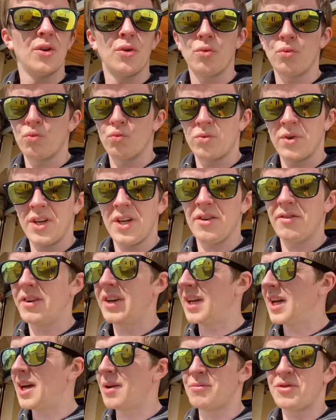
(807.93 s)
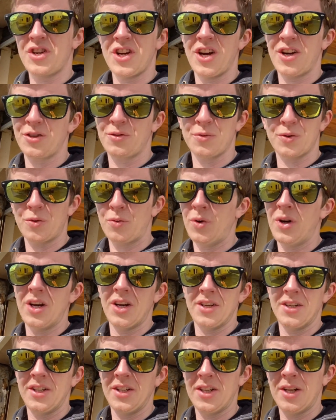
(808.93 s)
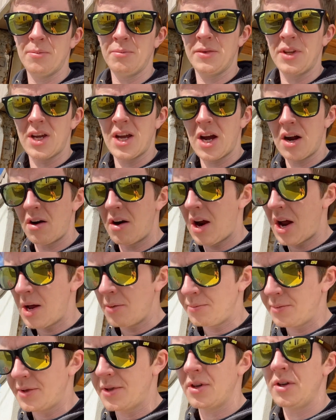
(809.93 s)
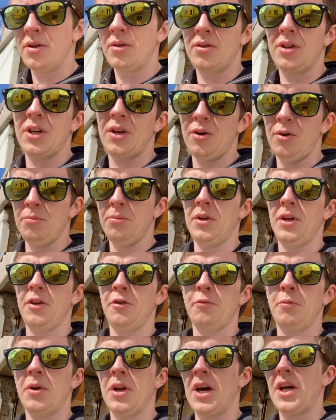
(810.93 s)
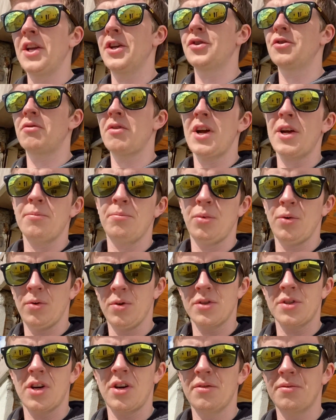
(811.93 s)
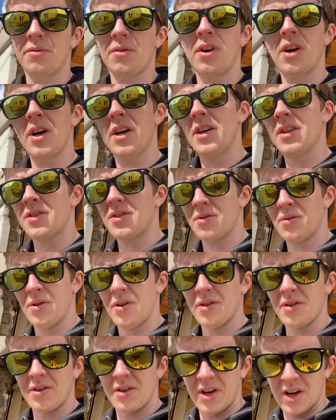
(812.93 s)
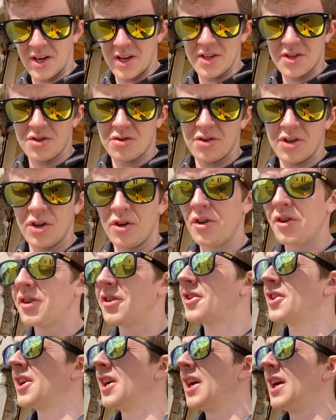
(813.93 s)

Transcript: Really, really am shocked with the quality of them. They are absolutely unbelievable, and a direct bolt on for I S two hundred and I S three hundred.